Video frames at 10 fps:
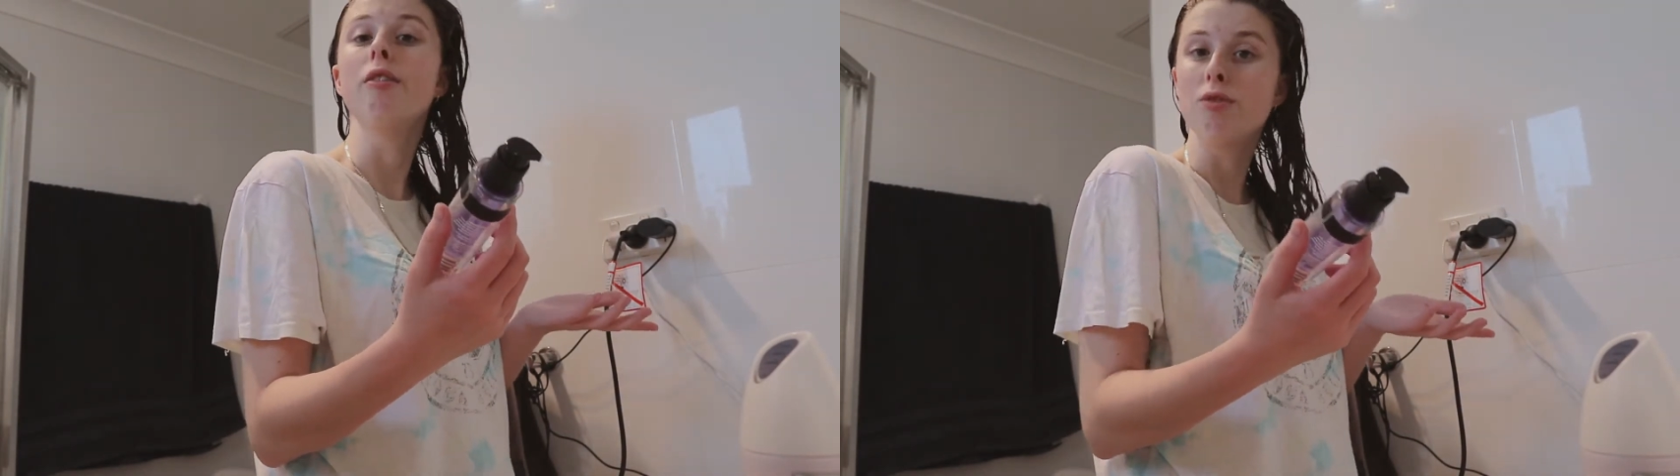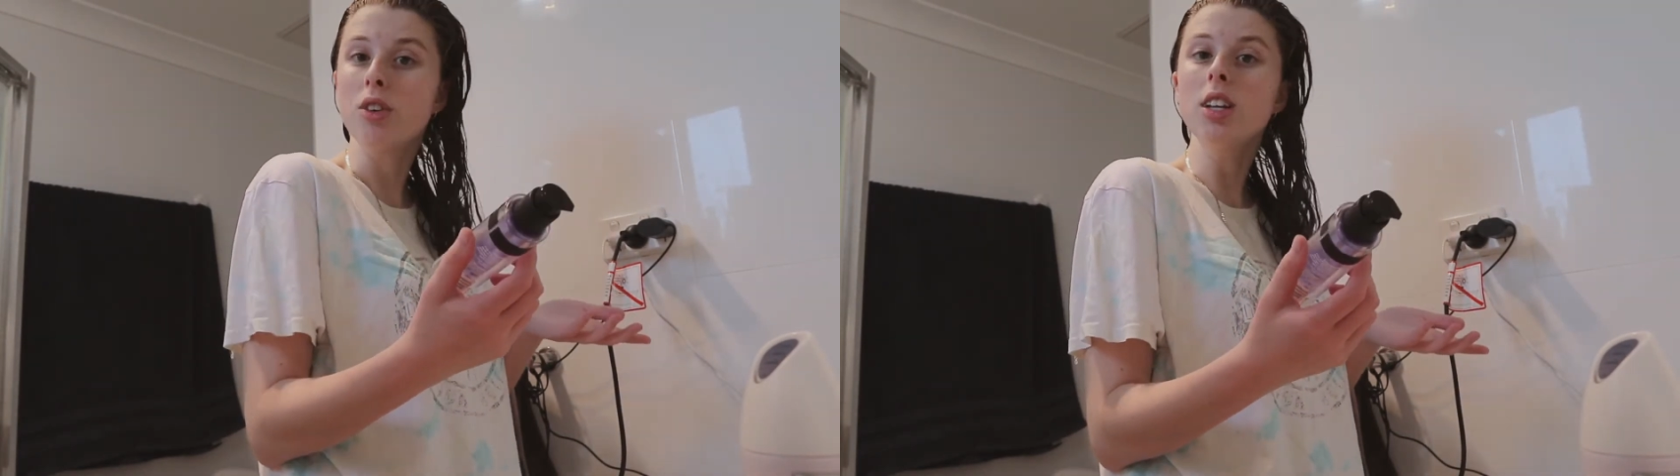
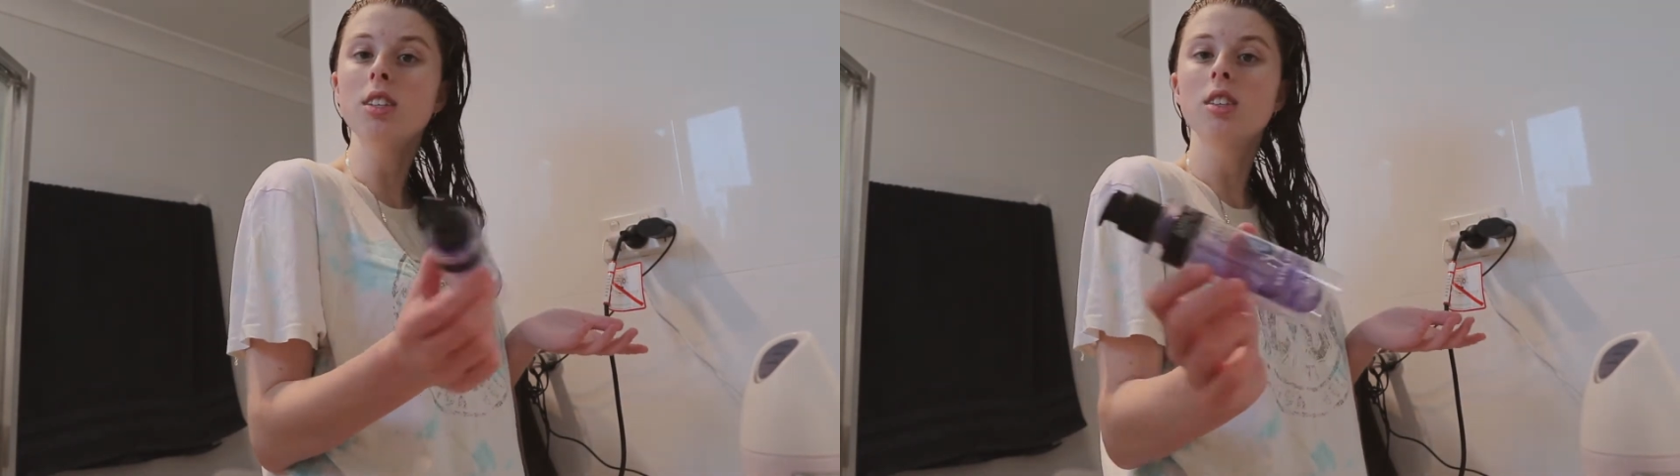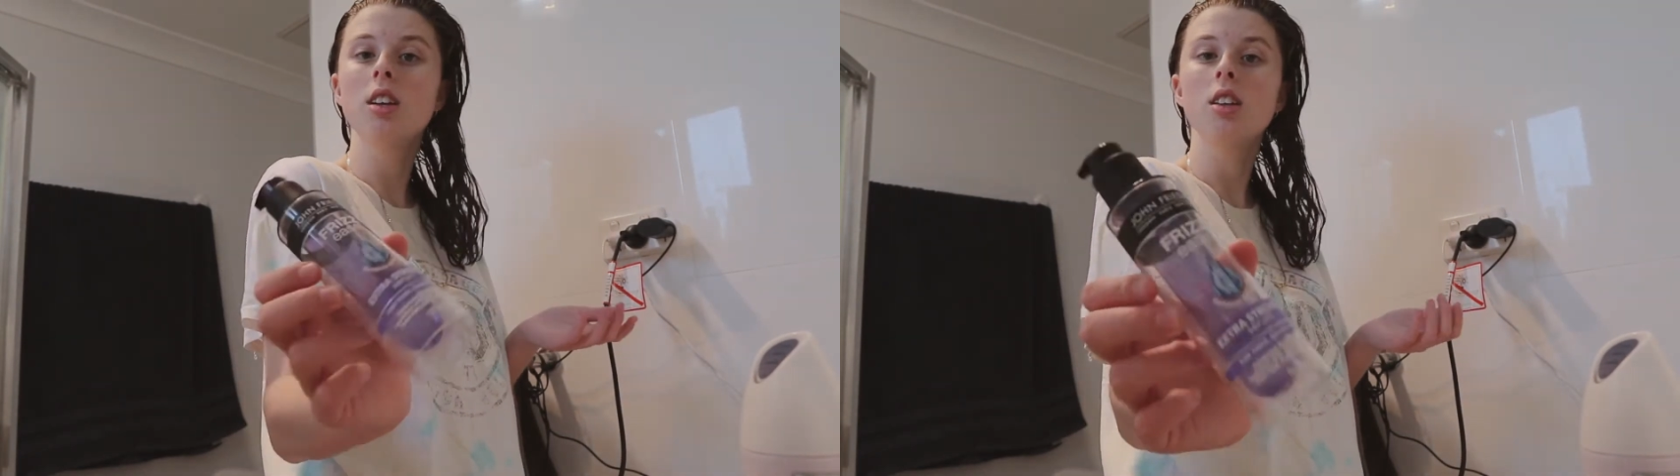
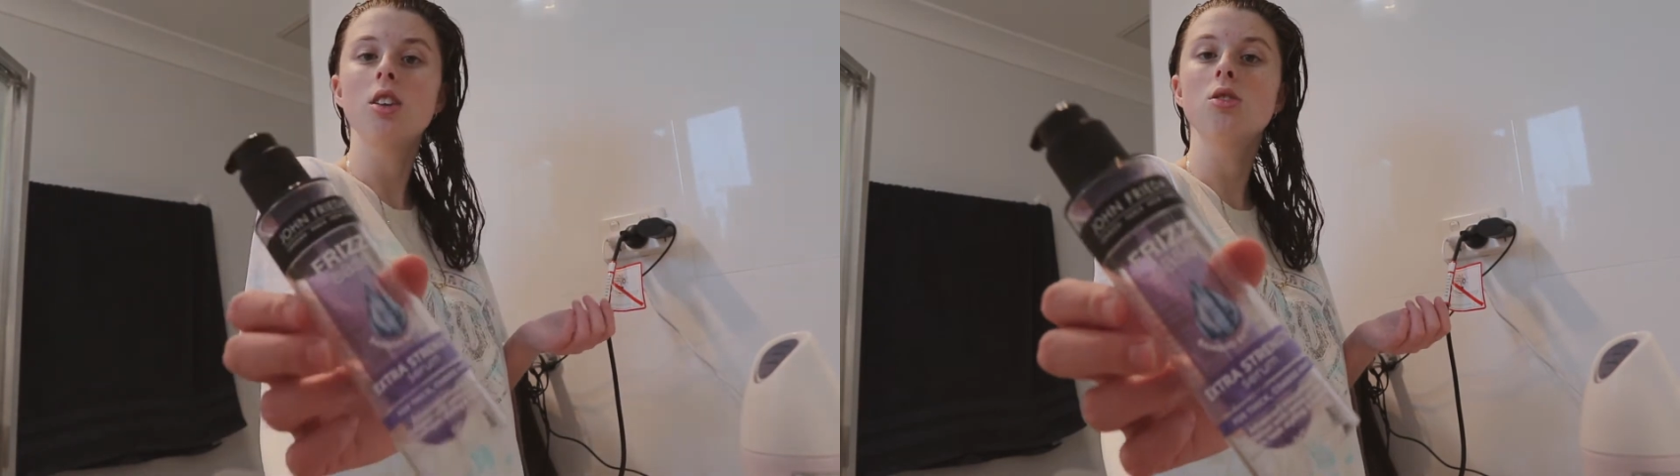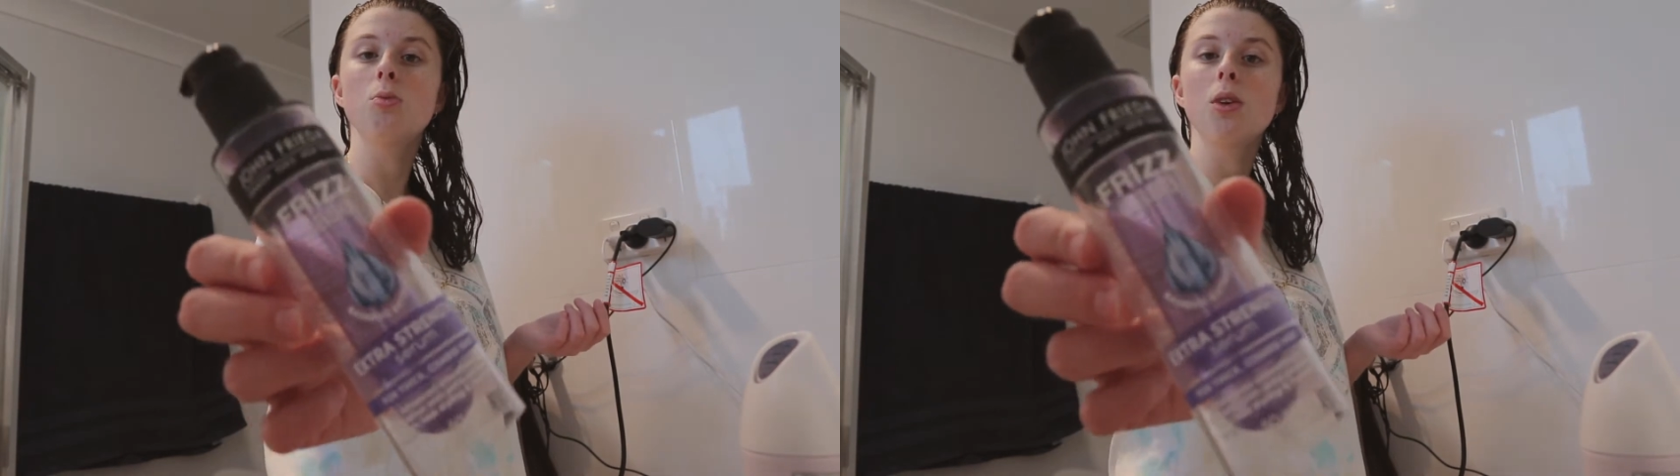frizz.
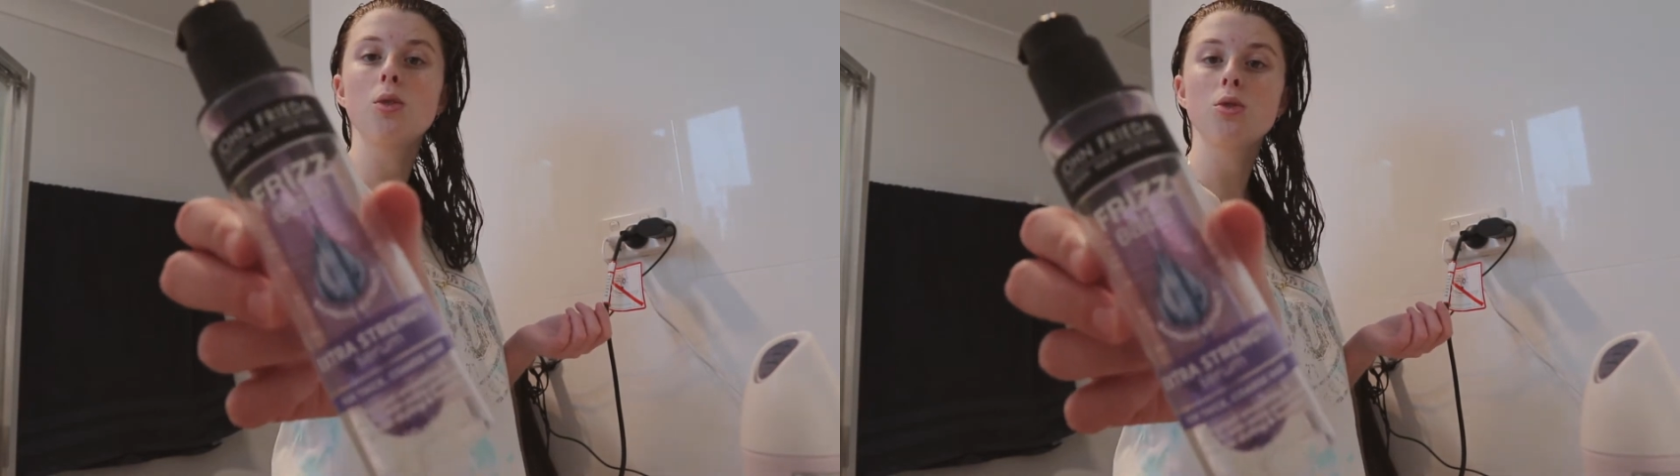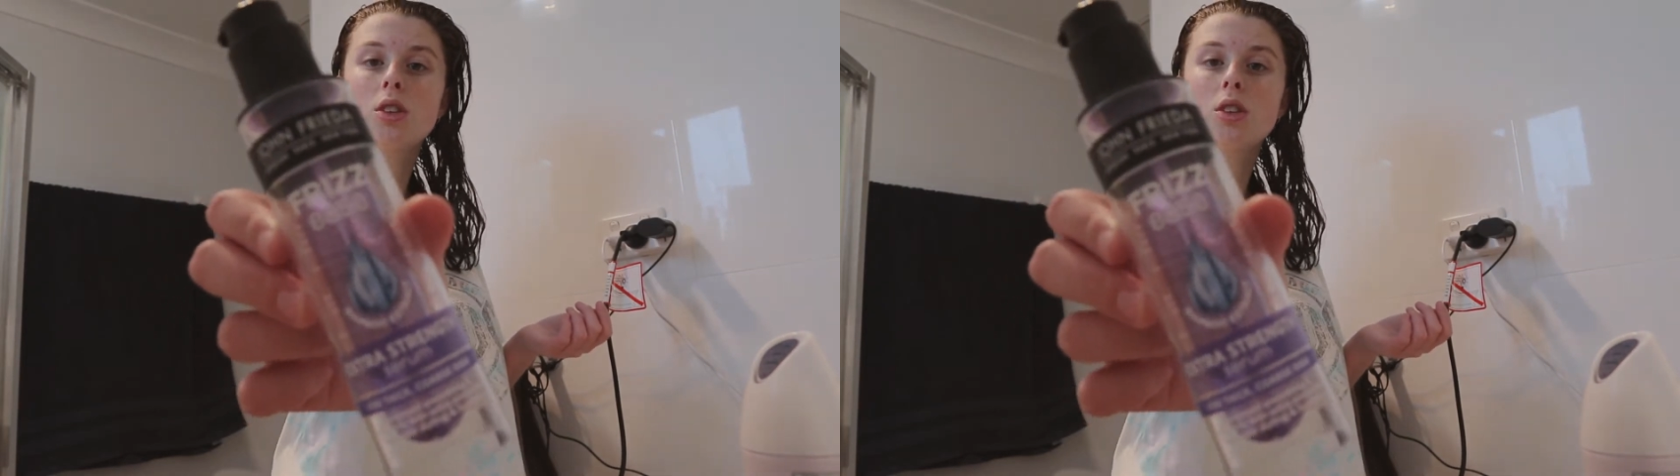This is what it looks